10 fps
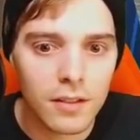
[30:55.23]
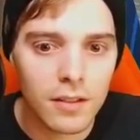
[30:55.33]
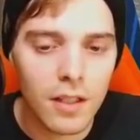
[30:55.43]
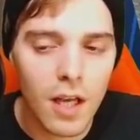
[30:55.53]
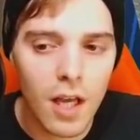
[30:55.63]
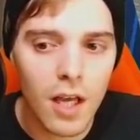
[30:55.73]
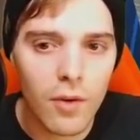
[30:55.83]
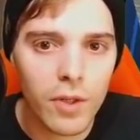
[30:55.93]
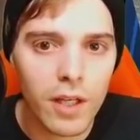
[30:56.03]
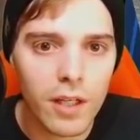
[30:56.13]

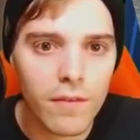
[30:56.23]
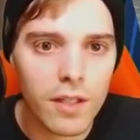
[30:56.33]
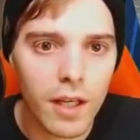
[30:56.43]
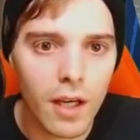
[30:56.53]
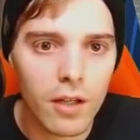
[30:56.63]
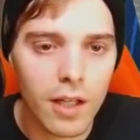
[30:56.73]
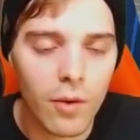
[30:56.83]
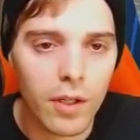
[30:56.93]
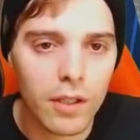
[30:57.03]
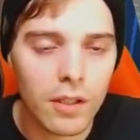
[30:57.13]
Yeah, we can never deck out
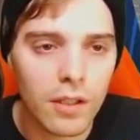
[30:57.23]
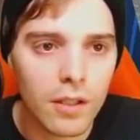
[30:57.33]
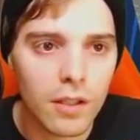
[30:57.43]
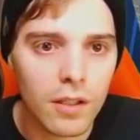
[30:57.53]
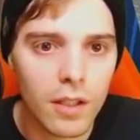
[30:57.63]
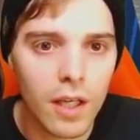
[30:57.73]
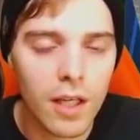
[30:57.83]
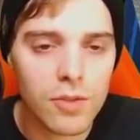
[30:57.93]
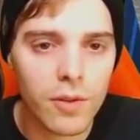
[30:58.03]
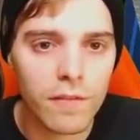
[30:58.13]
that way. Yeah, he
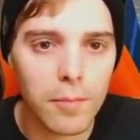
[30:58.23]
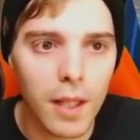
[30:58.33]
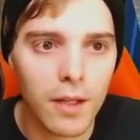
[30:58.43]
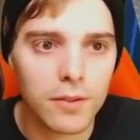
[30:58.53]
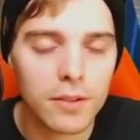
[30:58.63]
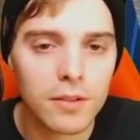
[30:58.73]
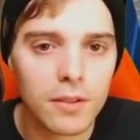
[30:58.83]
gets rid of a Blown.